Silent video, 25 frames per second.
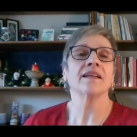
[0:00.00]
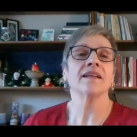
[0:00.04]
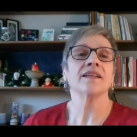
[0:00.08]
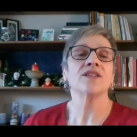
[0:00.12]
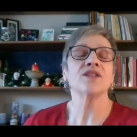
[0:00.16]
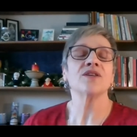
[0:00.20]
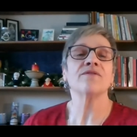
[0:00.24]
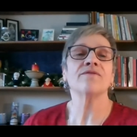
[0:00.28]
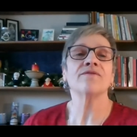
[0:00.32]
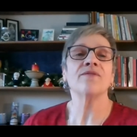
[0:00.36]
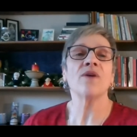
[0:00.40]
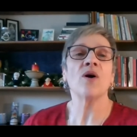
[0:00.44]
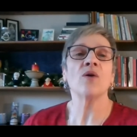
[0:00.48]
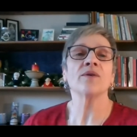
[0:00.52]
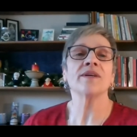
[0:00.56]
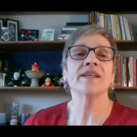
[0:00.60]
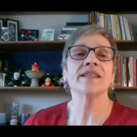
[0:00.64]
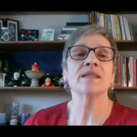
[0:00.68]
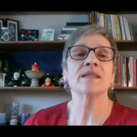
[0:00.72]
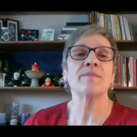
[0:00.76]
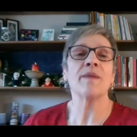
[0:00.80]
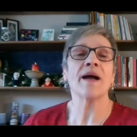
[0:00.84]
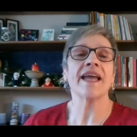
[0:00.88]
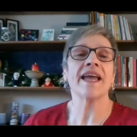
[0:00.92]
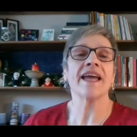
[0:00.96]
To
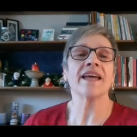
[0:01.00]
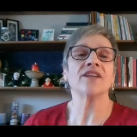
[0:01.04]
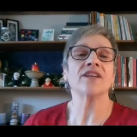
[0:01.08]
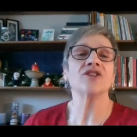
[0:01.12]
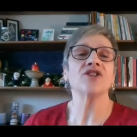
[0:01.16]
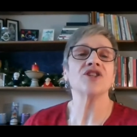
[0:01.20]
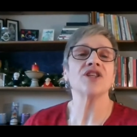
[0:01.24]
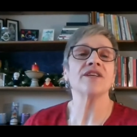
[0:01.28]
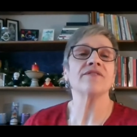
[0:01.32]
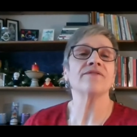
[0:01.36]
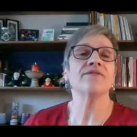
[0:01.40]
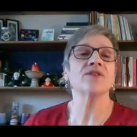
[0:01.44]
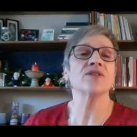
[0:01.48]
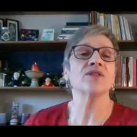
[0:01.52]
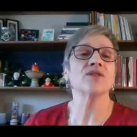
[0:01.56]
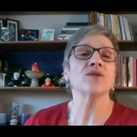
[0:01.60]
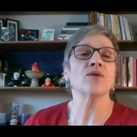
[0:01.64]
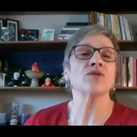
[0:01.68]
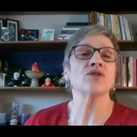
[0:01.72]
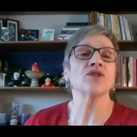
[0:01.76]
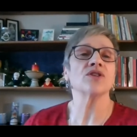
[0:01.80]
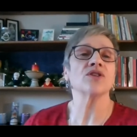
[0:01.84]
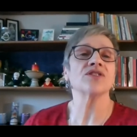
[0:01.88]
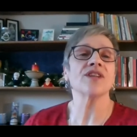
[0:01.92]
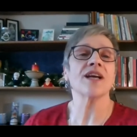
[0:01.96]
focus my energy for
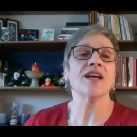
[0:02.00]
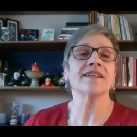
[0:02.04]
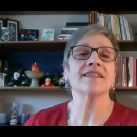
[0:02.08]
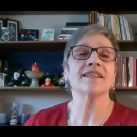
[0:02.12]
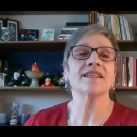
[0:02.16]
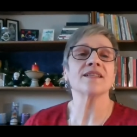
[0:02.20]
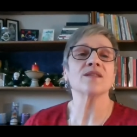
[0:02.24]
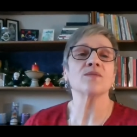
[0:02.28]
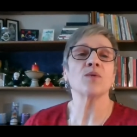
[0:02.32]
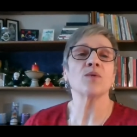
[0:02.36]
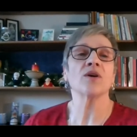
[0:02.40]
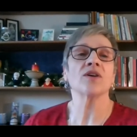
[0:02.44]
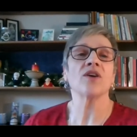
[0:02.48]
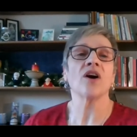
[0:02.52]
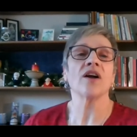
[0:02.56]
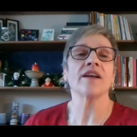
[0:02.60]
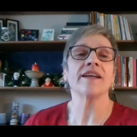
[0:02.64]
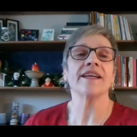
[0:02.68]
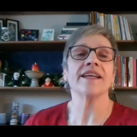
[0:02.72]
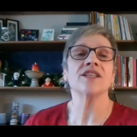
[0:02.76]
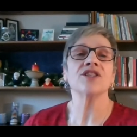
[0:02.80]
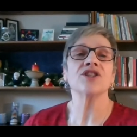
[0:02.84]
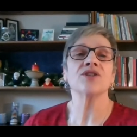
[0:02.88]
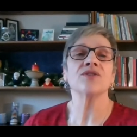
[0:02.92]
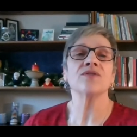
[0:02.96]
social justice work on
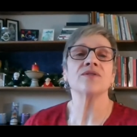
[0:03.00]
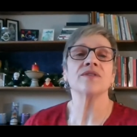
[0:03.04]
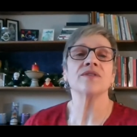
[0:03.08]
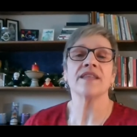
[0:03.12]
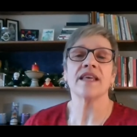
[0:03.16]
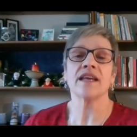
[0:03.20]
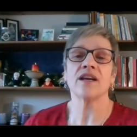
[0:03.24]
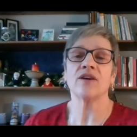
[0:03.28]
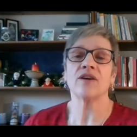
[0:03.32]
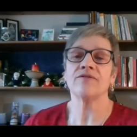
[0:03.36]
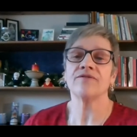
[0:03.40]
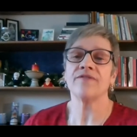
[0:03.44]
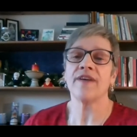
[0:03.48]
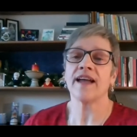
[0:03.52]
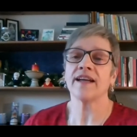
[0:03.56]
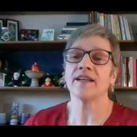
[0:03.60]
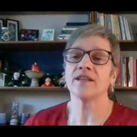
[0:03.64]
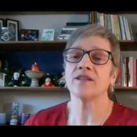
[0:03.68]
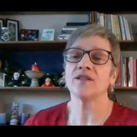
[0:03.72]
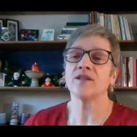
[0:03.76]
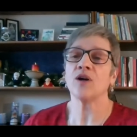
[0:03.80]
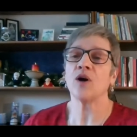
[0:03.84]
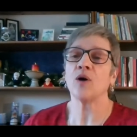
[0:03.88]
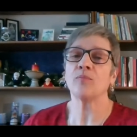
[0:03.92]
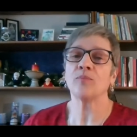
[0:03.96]
issues that
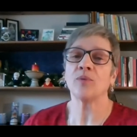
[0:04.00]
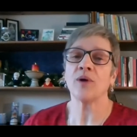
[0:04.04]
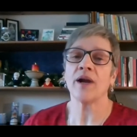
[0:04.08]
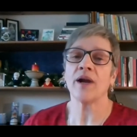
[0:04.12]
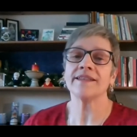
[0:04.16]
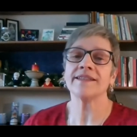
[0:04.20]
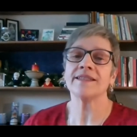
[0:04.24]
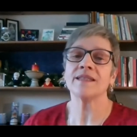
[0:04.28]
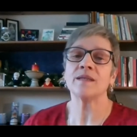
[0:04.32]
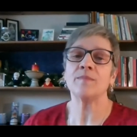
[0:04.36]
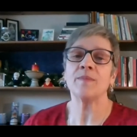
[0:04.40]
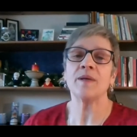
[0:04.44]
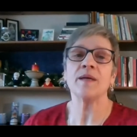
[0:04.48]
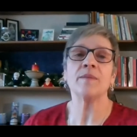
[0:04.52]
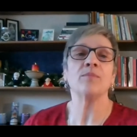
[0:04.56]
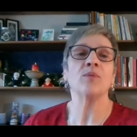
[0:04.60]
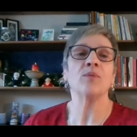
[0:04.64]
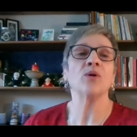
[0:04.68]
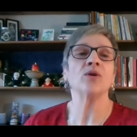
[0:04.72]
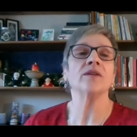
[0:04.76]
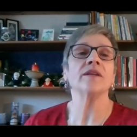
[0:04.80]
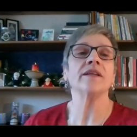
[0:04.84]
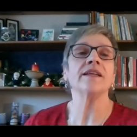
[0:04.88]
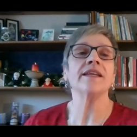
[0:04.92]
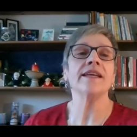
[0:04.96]
affect oppressed
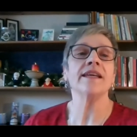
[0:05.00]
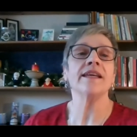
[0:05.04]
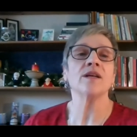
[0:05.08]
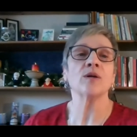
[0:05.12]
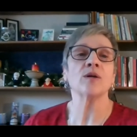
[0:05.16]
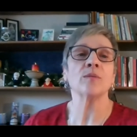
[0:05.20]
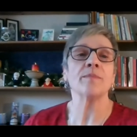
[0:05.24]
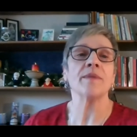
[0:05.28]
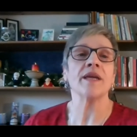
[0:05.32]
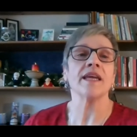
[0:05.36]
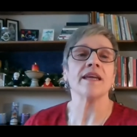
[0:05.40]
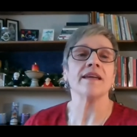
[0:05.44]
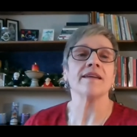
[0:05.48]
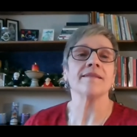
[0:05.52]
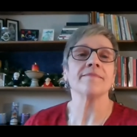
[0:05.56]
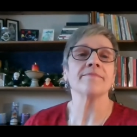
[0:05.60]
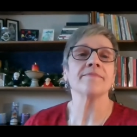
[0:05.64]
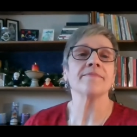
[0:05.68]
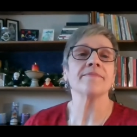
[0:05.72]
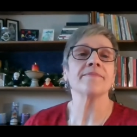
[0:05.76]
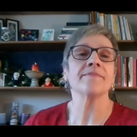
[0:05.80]
people near me.